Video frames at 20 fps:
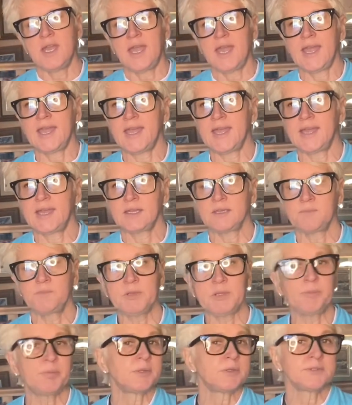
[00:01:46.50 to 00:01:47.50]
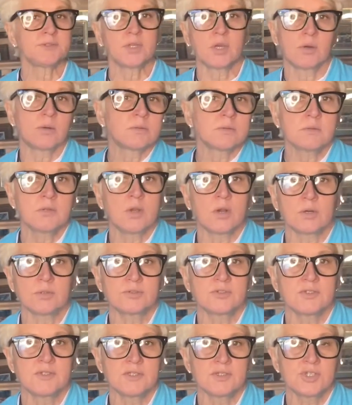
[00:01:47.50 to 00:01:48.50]
And people don't go
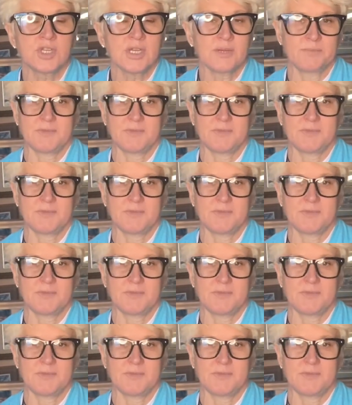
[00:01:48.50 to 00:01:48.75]
to the gym.